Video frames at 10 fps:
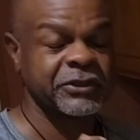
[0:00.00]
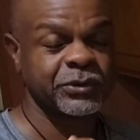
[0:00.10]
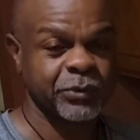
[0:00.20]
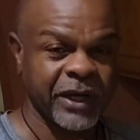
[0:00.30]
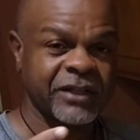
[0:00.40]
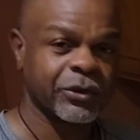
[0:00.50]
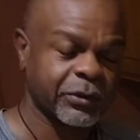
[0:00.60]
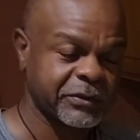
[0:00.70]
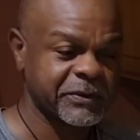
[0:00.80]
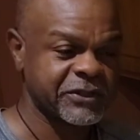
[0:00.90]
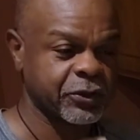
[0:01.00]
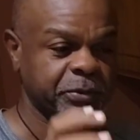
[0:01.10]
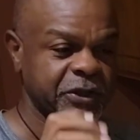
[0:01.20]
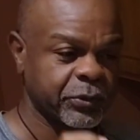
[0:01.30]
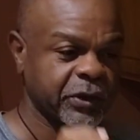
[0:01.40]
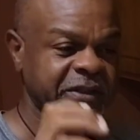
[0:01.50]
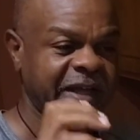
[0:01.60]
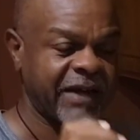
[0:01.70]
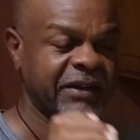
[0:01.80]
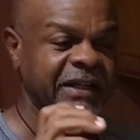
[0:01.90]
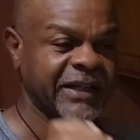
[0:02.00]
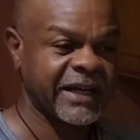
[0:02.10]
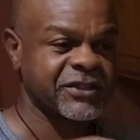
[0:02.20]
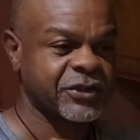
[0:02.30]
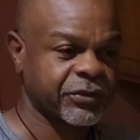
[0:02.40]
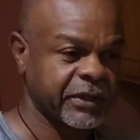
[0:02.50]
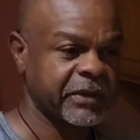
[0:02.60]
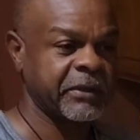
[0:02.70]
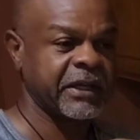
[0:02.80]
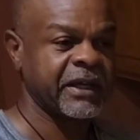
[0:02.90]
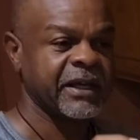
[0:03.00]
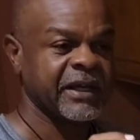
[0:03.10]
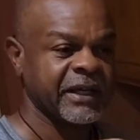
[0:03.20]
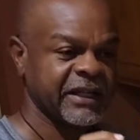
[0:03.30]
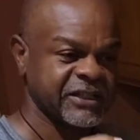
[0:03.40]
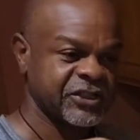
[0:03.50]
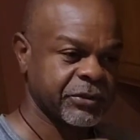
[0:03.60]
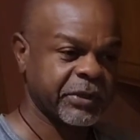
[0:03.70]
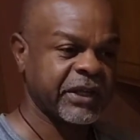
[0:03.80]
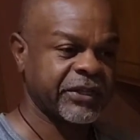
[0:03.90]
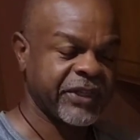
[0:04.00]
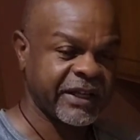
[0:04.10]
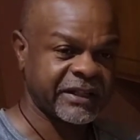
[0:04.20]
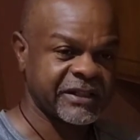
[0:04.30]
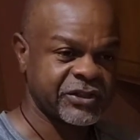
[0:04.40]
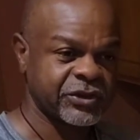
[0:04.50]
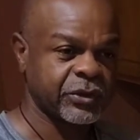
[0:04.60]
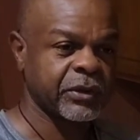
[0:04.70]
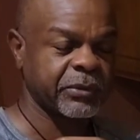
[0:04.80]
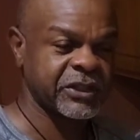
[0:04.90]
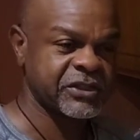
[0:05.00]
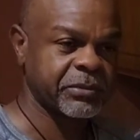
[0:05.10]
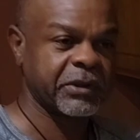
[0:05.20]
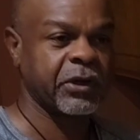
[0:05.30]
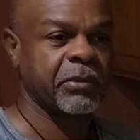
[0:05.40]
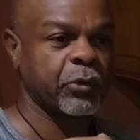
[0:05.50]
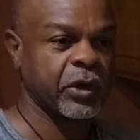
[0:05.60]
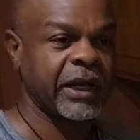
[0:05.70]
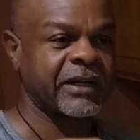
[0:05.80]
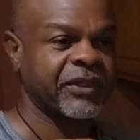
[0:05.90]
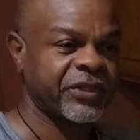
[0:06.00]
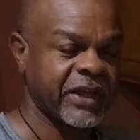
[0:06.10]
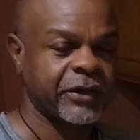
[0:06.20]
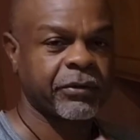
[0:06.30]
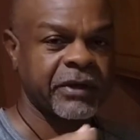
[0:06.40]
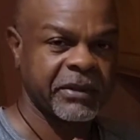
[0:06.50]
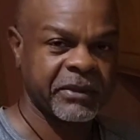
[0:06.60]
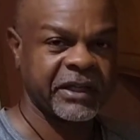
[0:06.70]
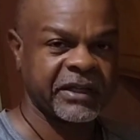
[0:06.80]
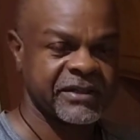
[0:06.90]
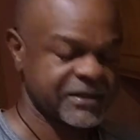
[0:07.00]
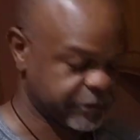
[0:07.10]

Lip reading: to be too wet. You don't want it to be soupy. You want it to have that nice creamy. It should be a thickness to it, but it should be a little more like a thick creaminess